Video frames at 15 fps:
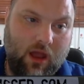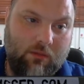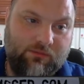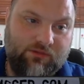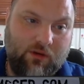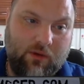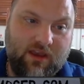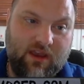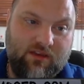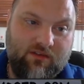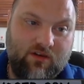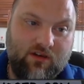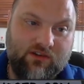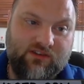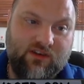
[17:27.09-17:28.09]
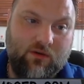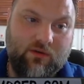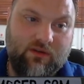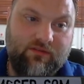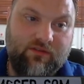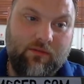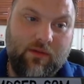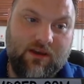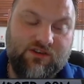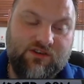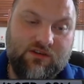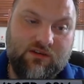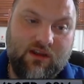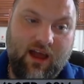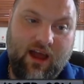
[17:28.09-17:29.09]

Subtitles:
So here you've got zone information.